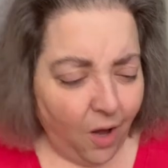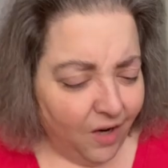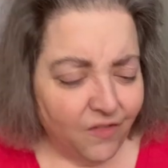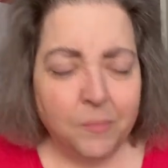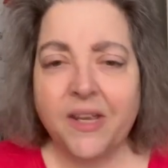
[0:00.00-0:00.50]

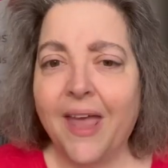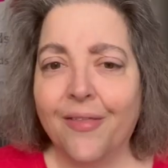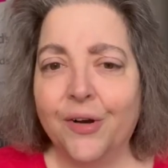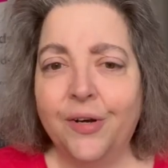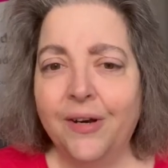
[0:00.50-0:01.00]
all of them
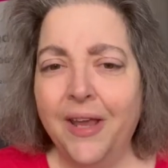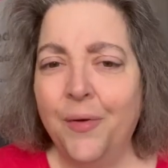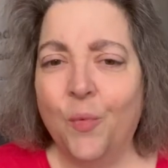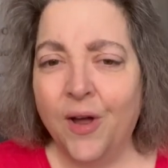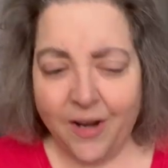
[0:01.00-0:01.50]
together
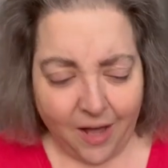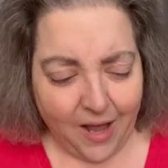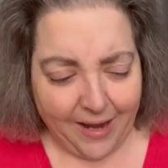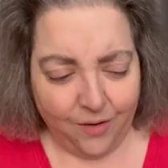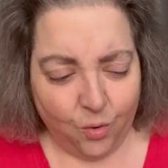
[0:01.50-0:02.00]
in one
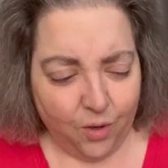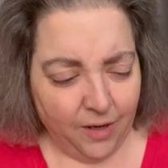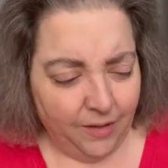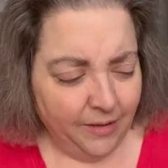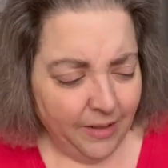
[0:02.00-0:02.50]
lot,
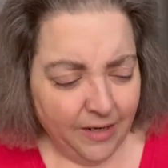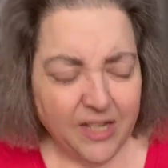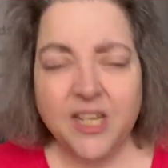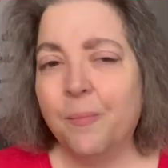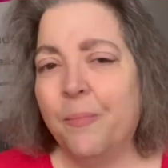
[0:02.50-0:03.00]
or
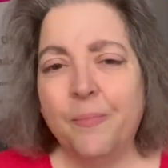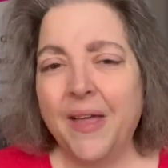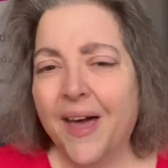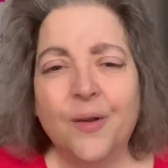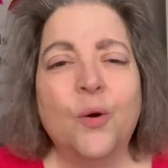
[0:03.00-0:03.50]

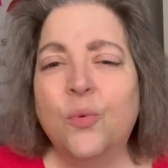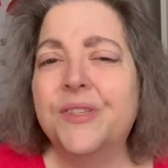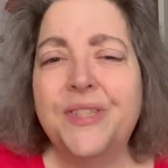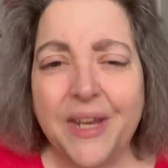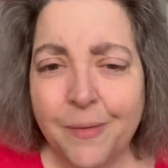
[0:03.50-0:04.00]
I don't know. We'll
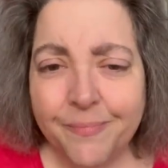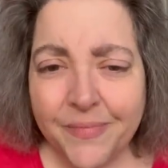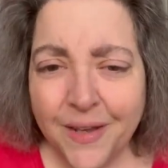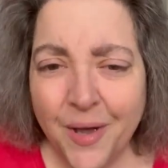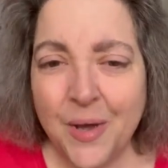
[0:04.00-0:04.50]
see.
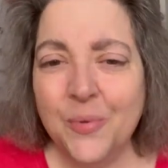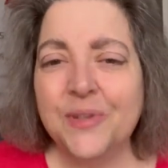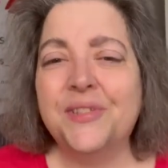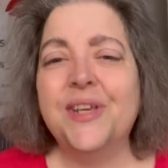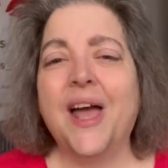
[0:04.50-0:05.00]

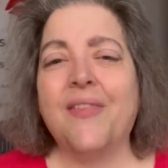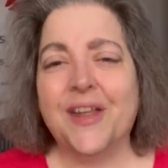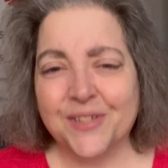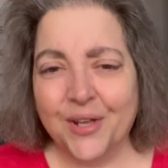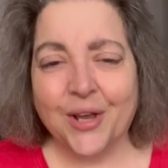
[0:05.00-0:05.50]
We'll see how
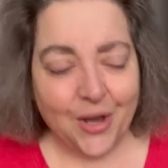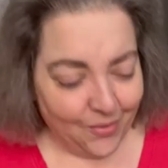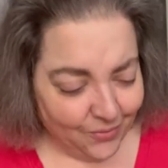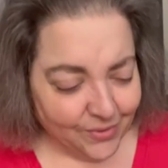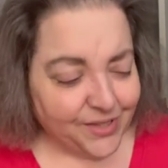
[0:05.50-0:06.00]
that's going to go.
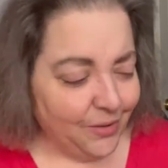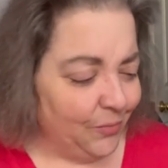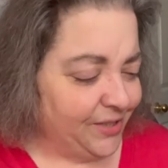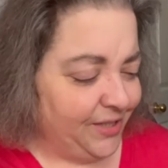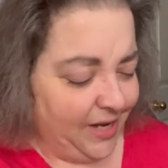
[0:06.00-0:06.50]
We'll
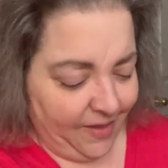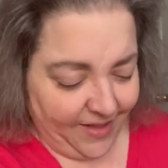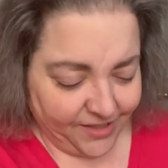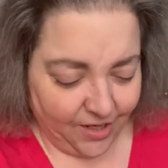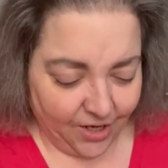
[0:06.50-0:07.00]
see how
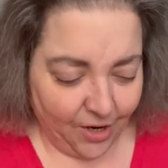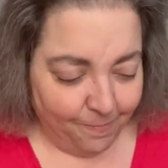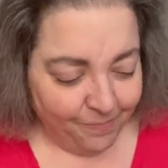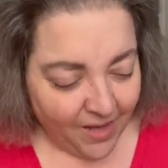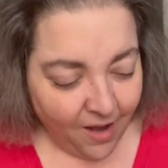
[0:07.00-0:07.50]
that's going to go.
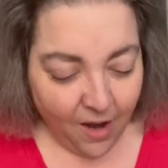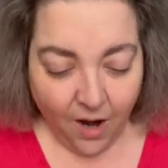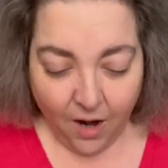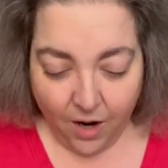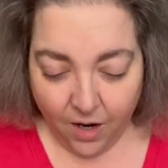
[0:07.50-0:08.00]

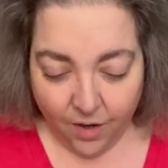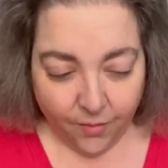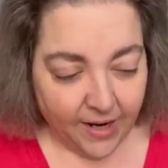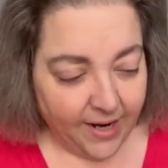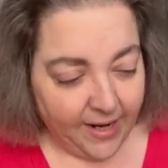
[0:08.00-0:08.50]
All
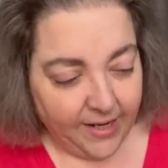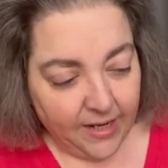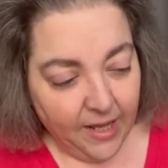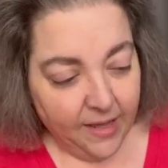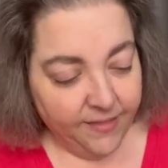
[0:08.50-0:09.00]
right.
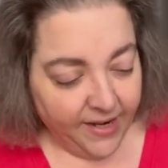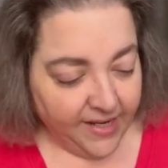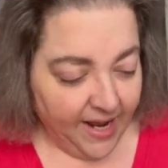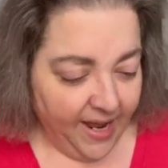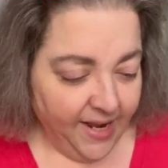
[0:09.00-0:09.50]
The
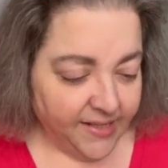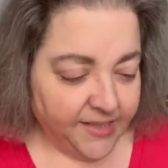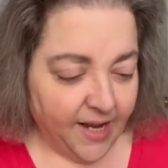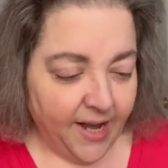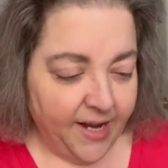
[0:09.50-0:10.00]

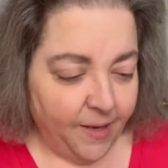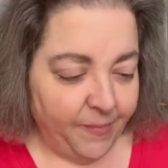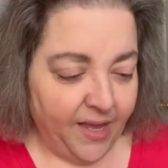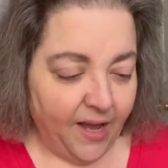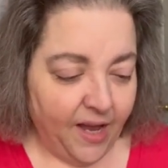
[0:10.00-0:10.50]
next item
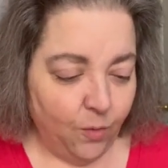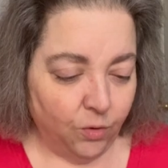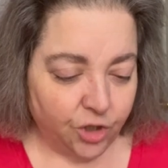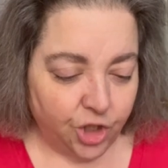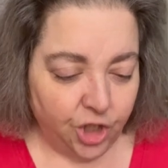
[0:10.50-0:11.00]
that I
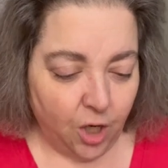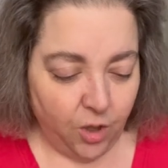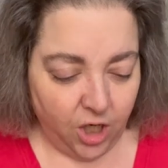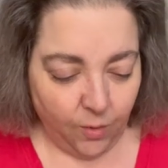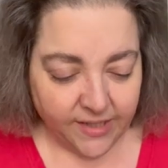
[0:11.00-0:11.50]
will show
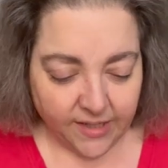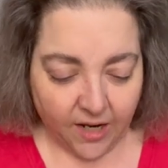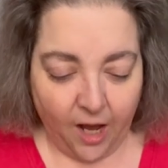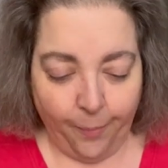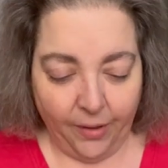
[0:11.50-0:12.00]
you is a
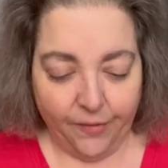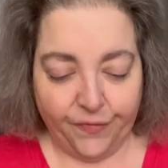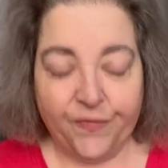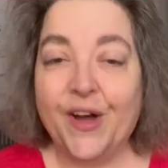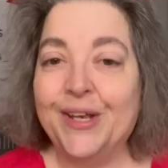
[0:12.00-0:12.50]
couple of
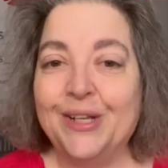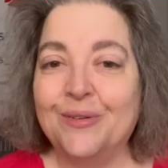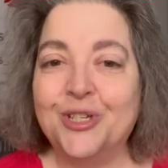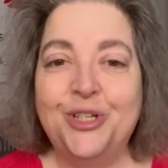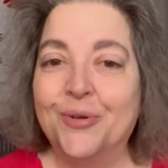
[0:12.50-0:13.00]
fun little
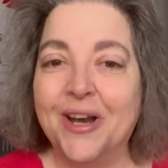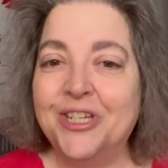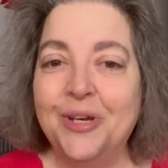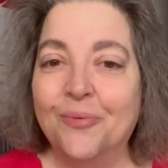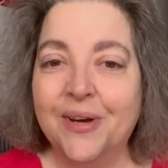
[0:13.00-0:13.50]

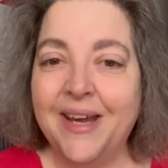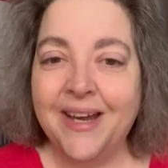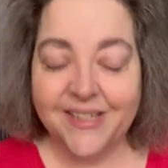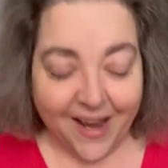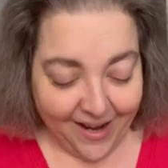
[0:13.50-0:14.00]
stretchy
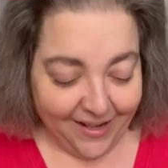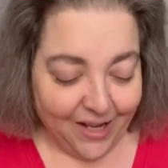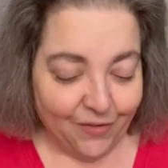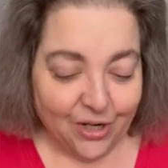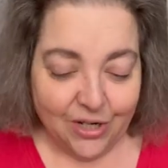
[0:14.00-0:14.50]
rings. I
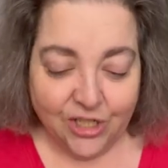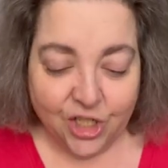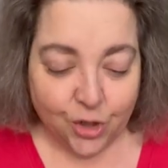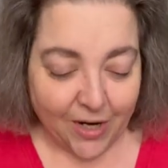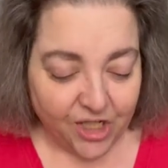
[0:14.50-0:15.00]
love a good
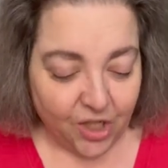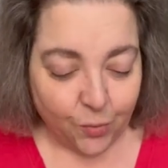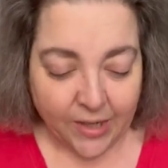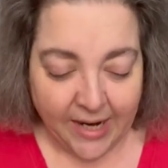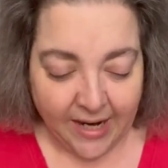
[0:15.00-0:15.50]
stretchy
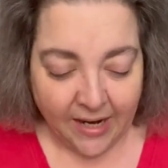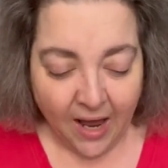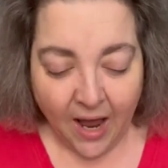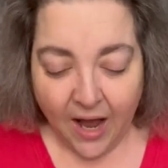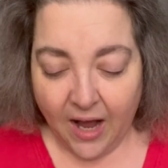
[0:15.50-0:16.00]
ring.
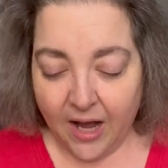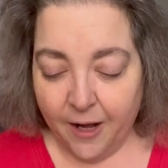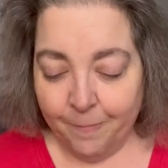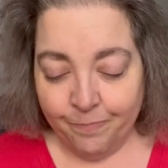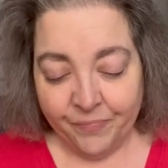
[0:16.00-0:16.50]

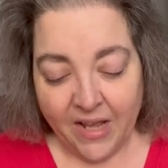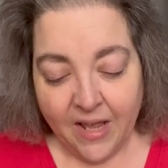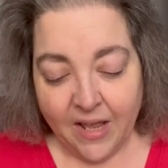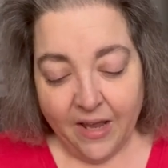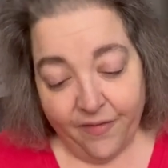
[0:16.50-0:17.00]

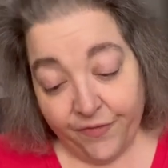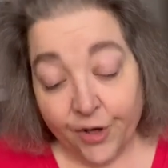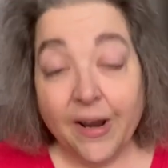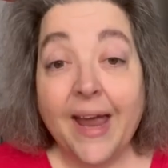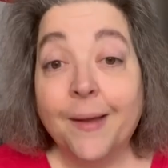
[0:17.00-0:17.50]
If
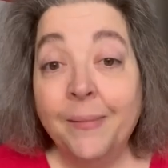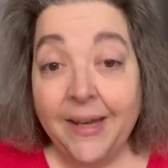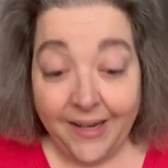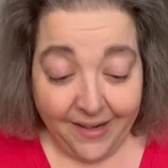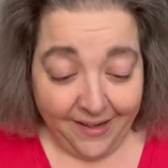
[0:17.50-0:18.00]
you're like
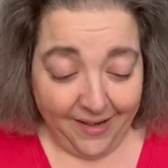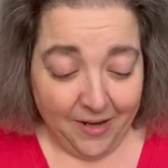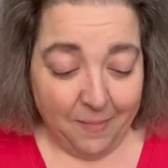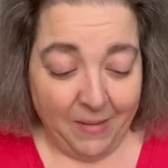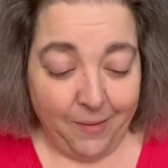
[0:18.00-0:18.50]
me,
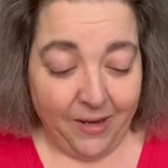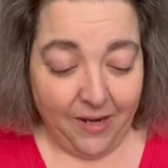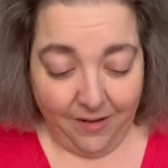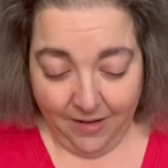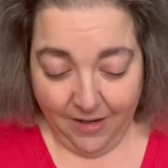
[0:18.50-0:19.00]

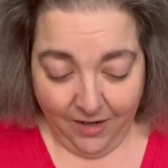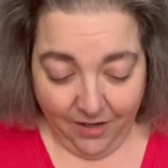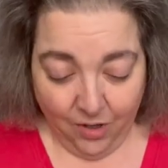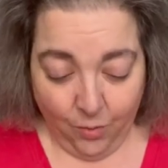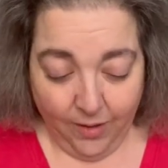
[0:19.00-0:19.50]
maybe, you
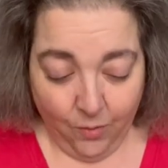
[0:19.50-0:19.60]
know,